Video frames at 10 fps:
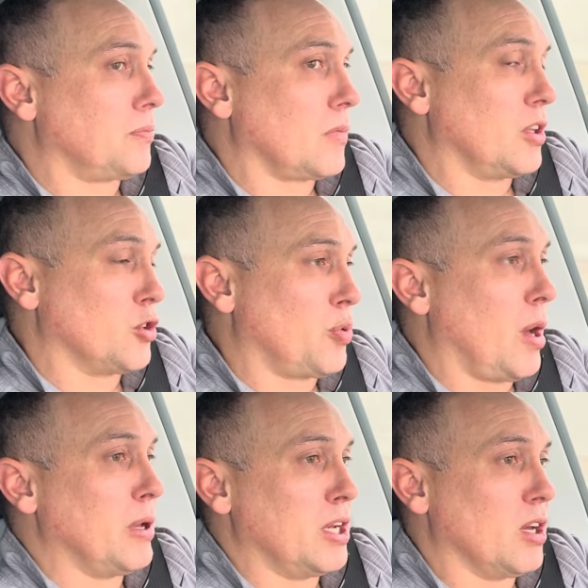There's
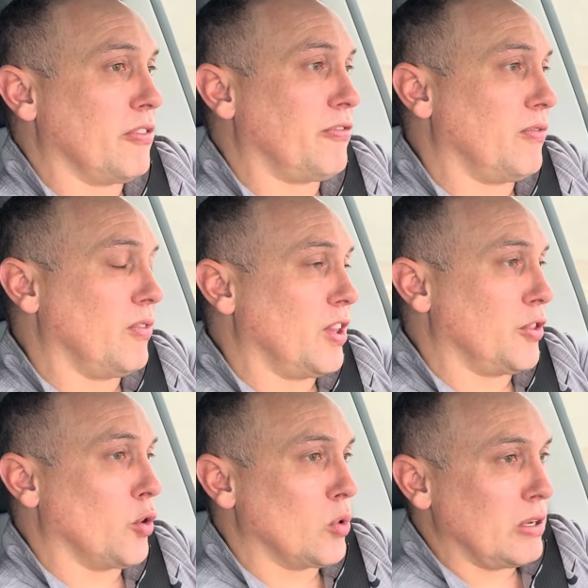probably enough that
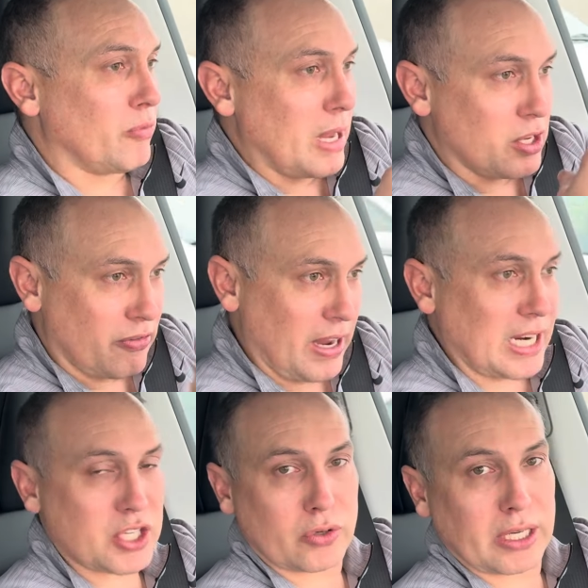they're
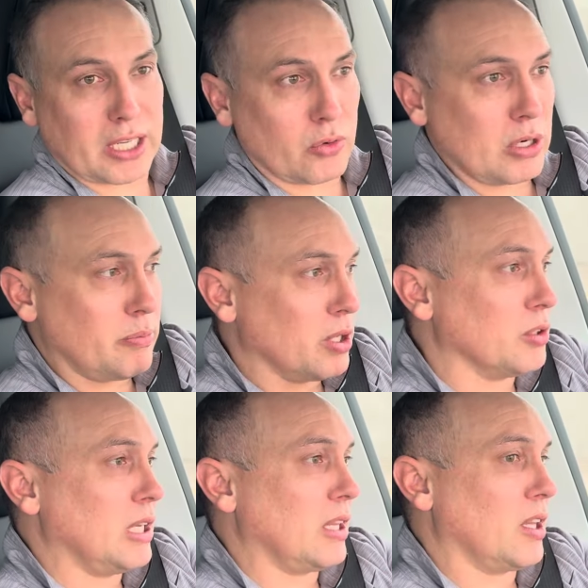remanufacturing and
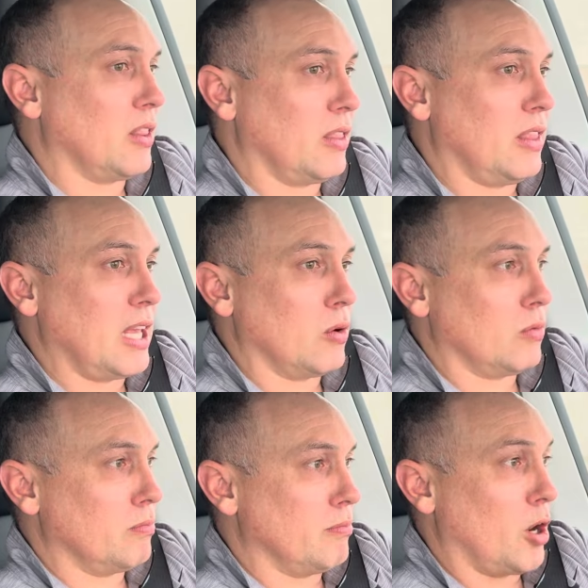rebuilding that they
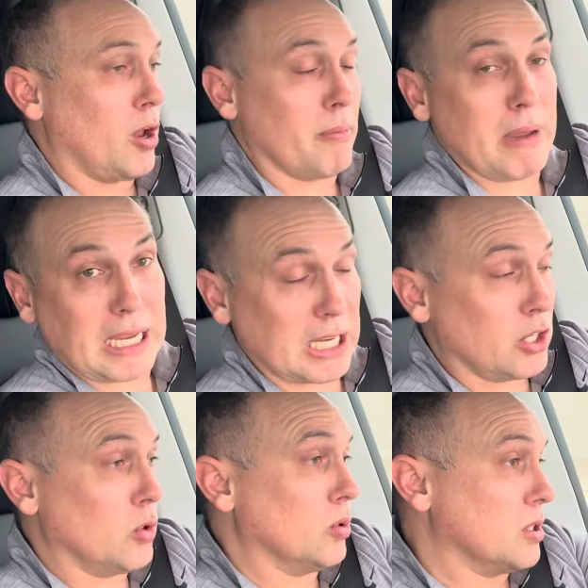are not making
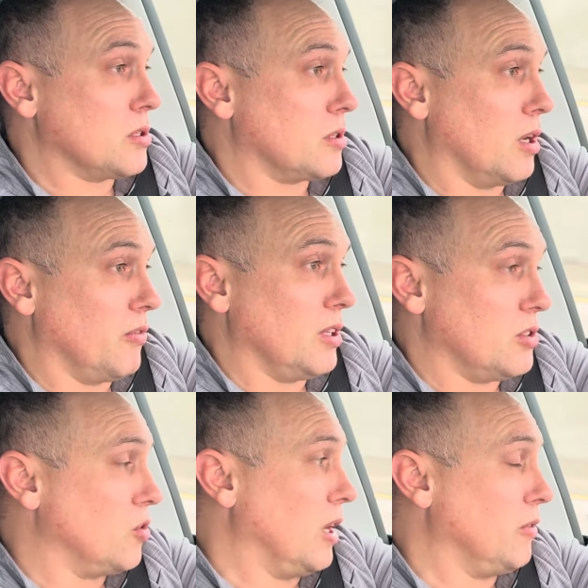new ones of these
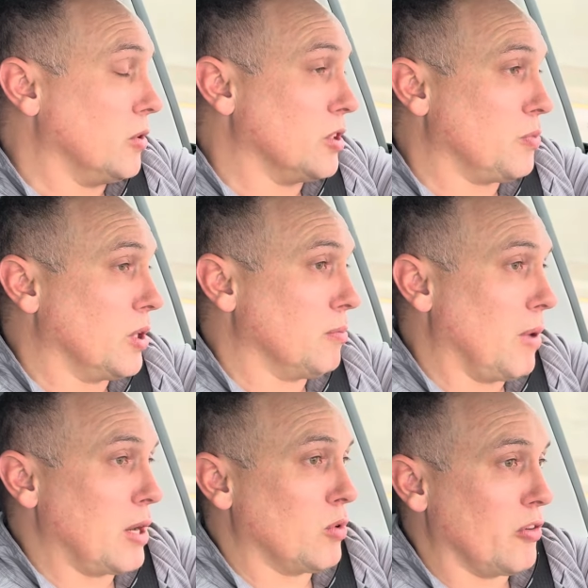drive units, but
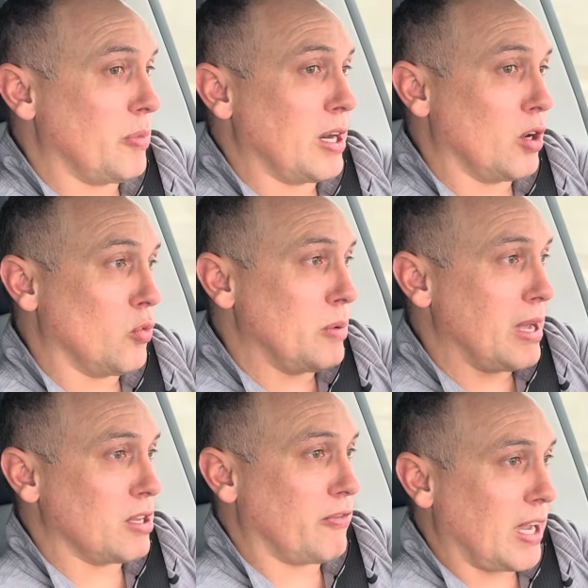mine would have been a
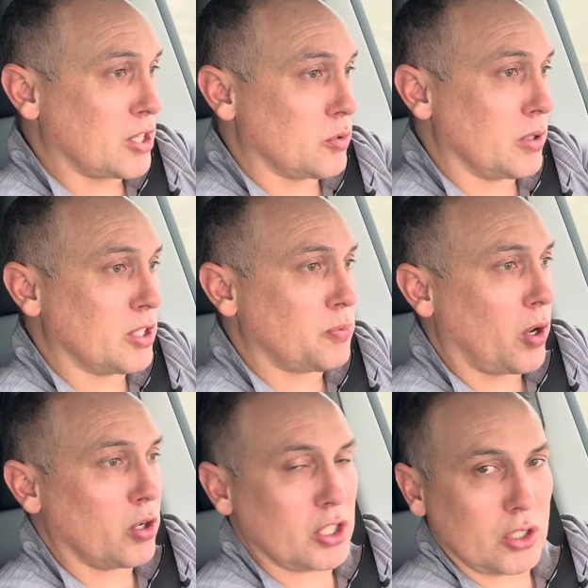remanufactured one. This
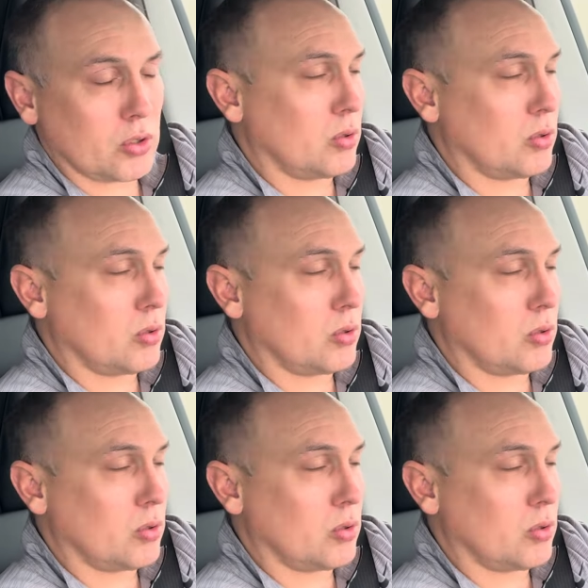part U